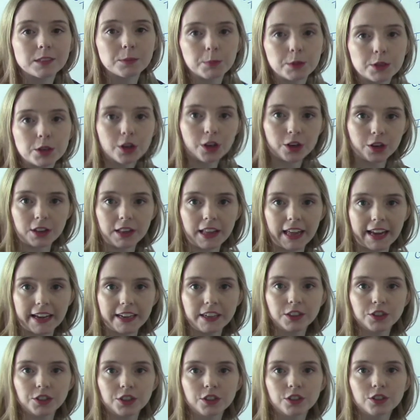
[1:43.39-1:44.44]
Maternal
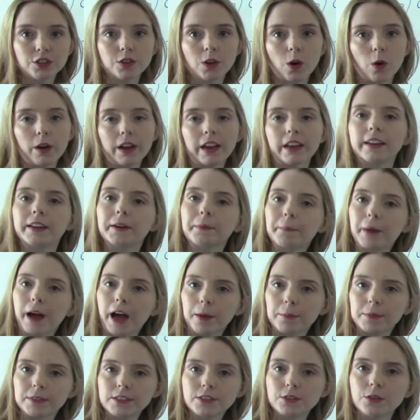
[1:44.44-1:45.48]
Age, so any
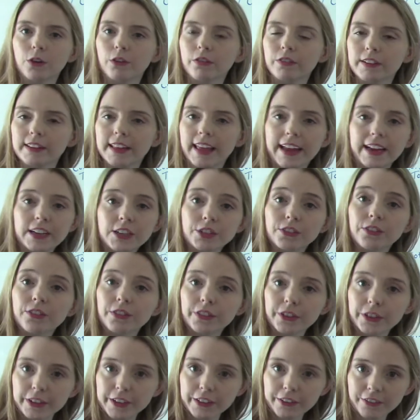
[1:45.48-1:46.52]
mamas over the age of
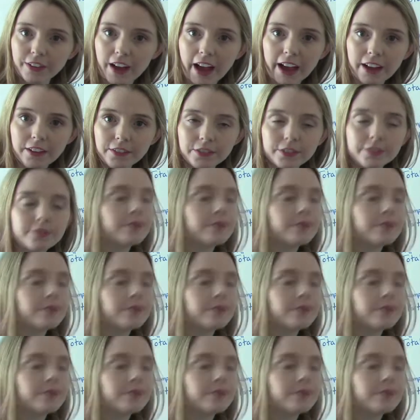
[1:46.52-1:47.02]
35.